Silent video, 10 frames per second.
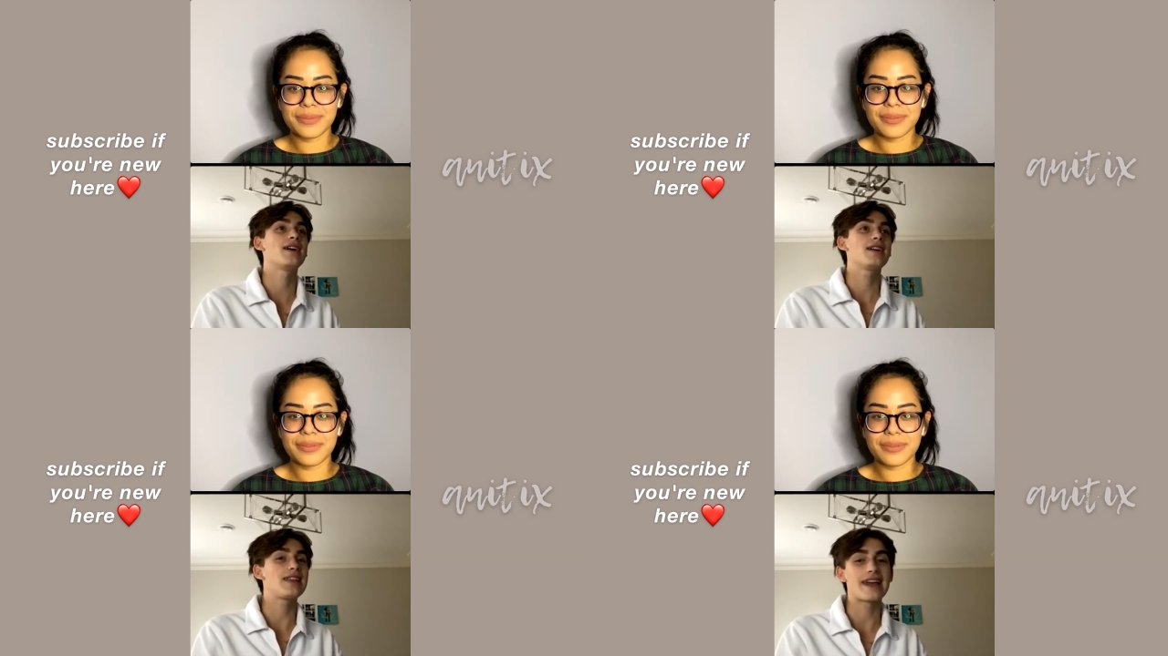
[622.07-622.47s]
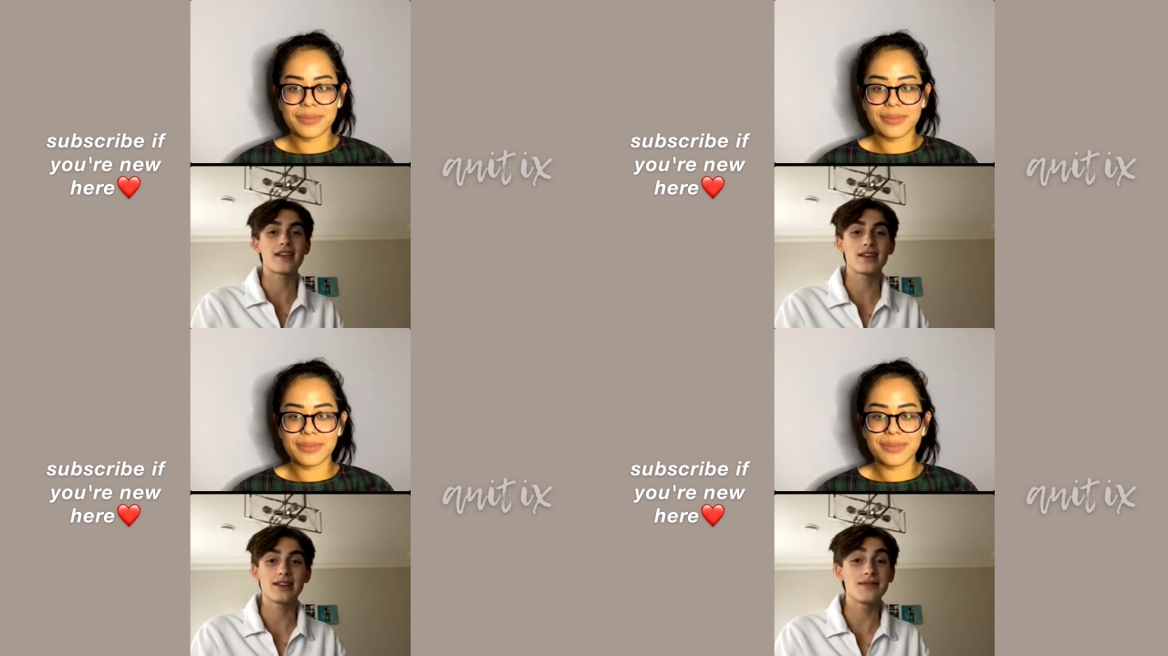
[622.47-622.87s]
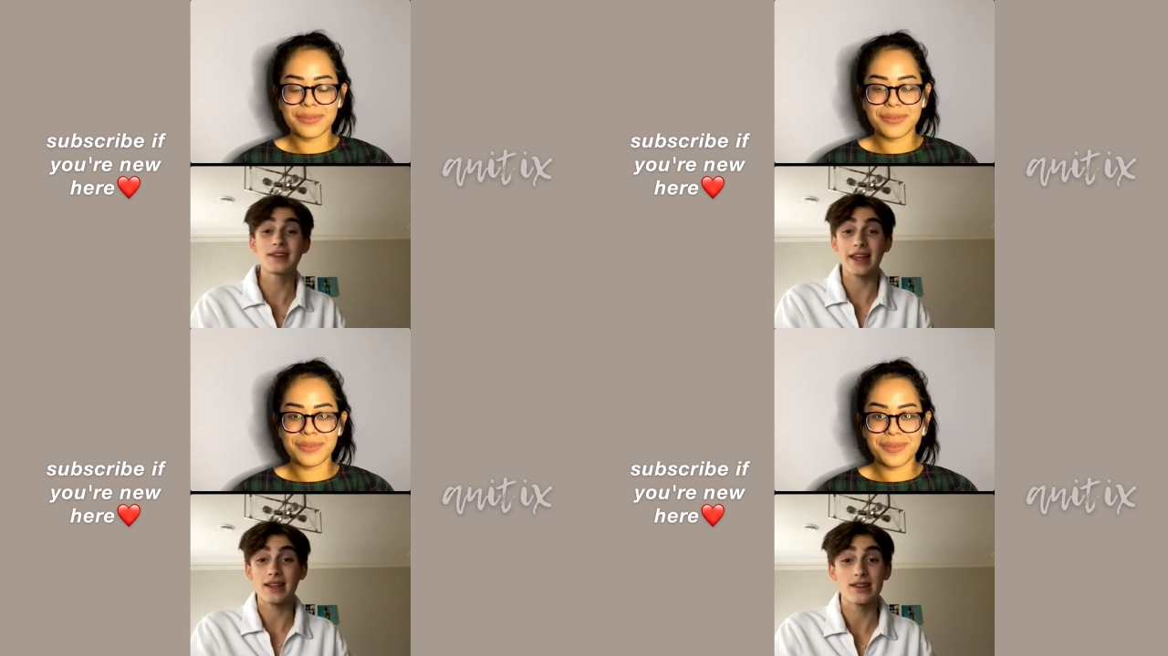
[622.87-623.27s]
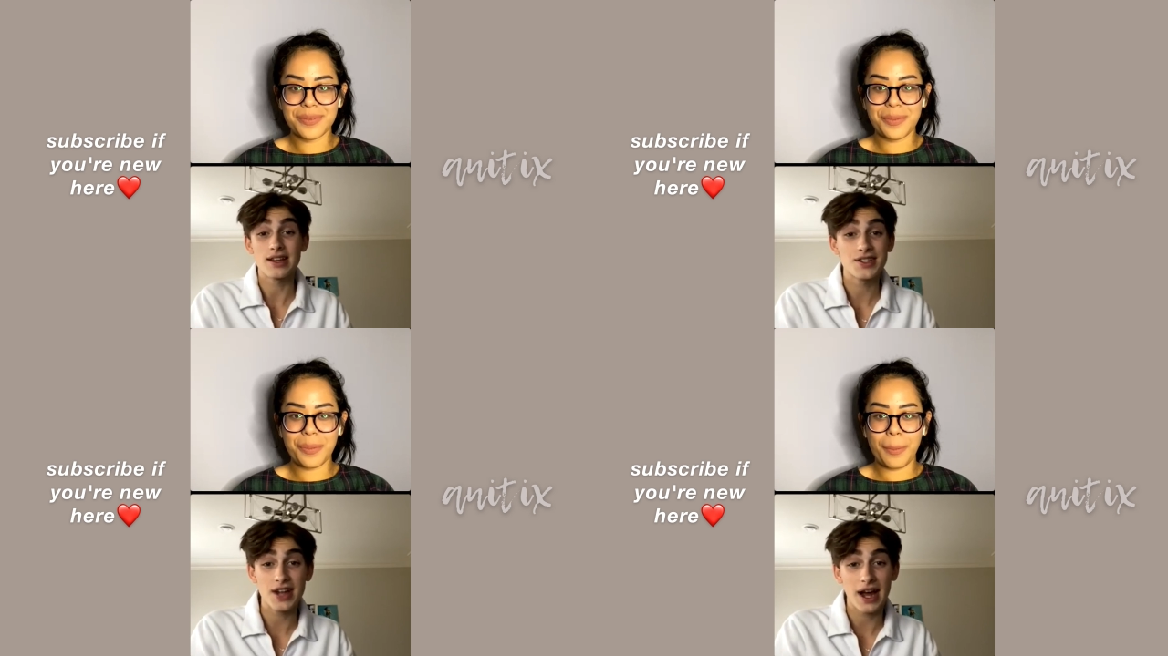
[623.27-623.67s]
Speaker 1: like even like
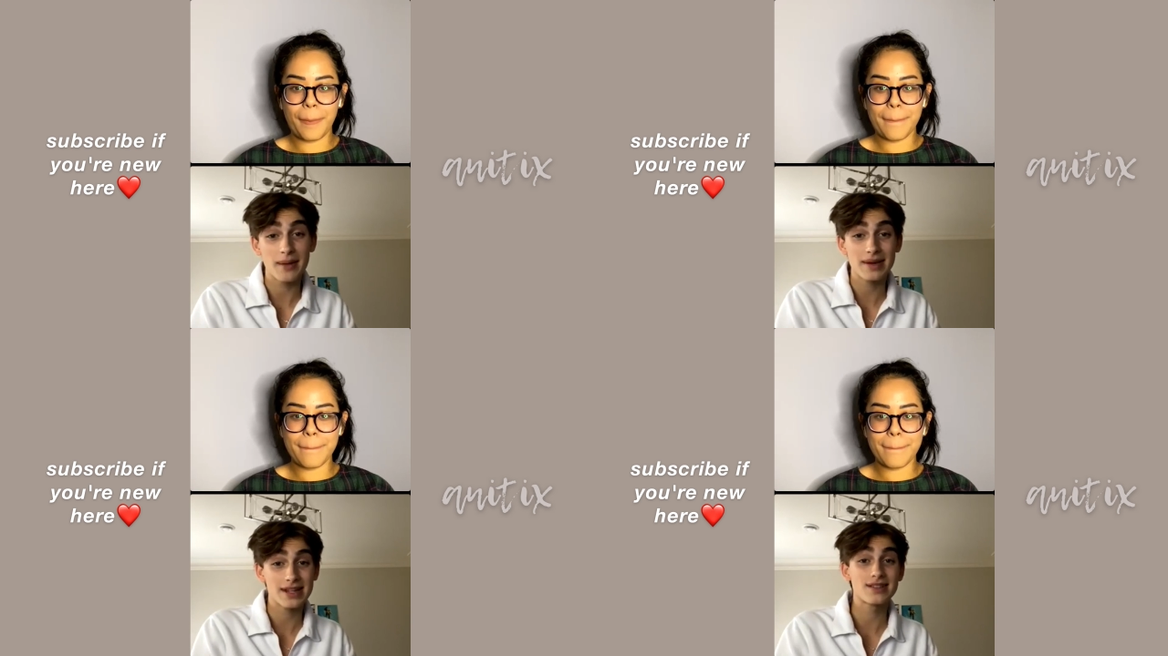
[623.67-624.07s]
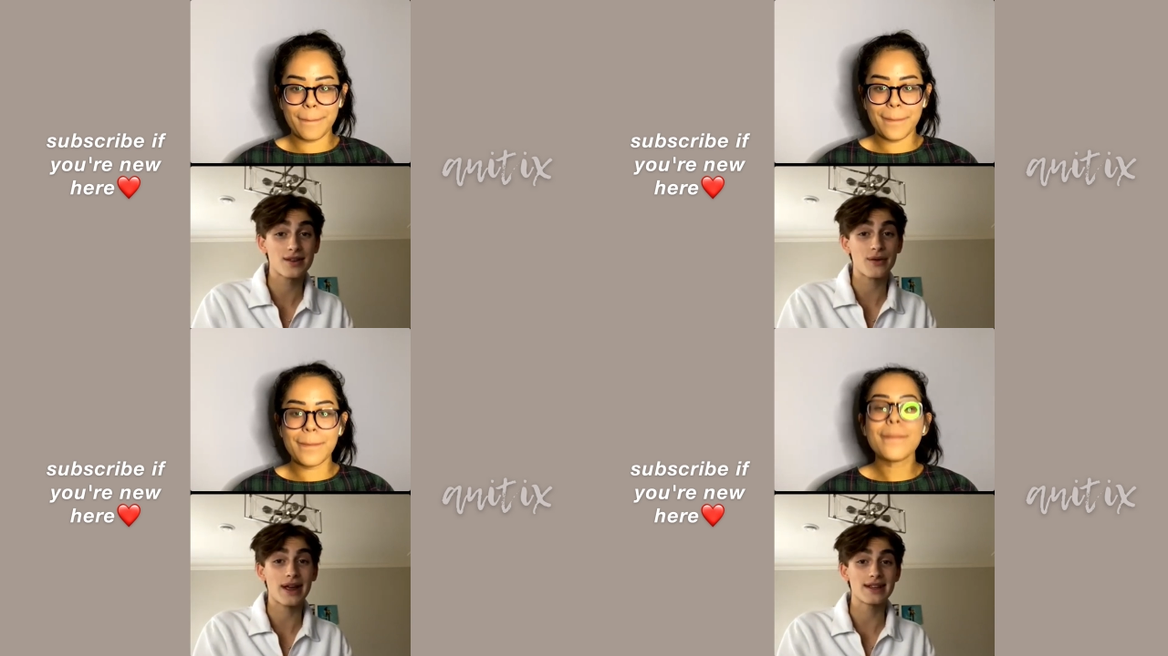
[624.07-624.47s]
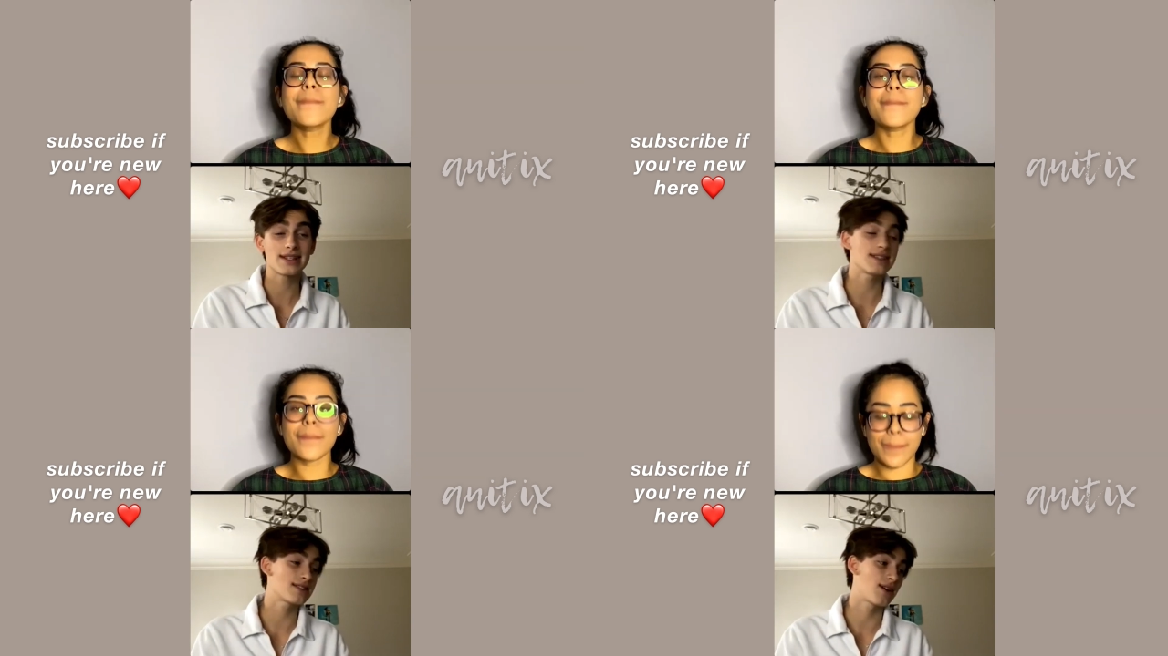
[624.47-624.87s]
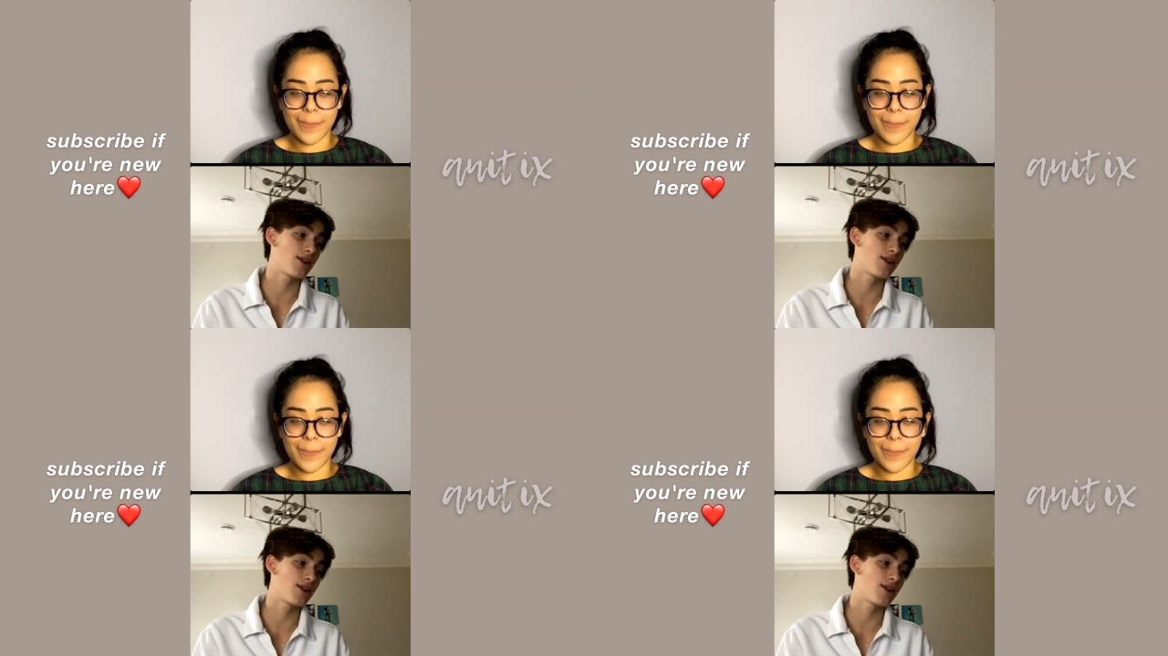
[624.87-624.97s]
lunchtime. Like it's crazy. Mm. So hmm